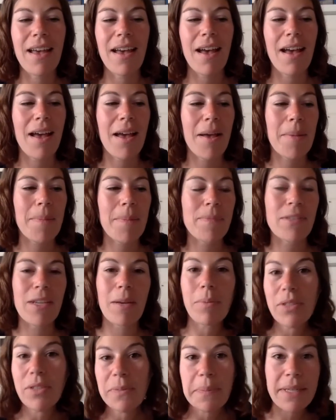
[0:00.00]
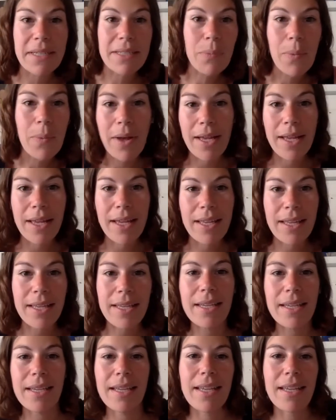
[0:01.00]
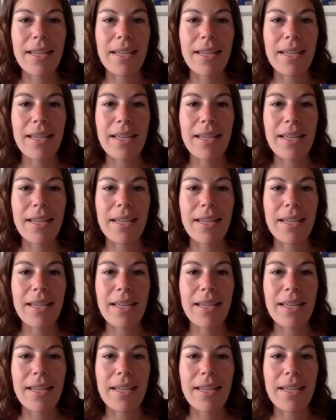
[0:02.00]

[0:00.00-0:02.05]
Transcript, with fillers: um, doubles plus one.